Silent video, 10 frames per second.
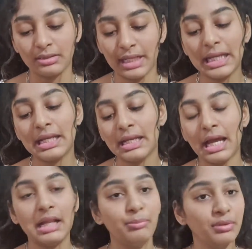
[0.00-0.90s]

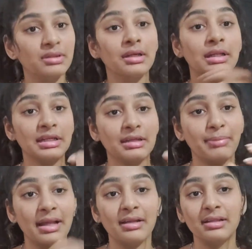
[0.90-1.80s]
Then I'll put the glitter
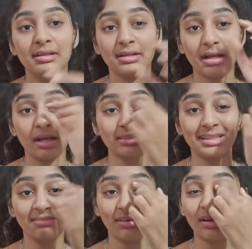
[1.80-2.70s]
palette ka
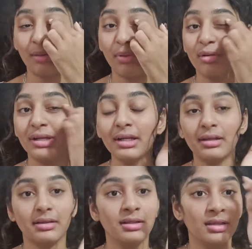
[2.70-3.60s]
silver above
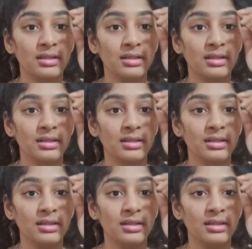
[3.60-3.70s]
it.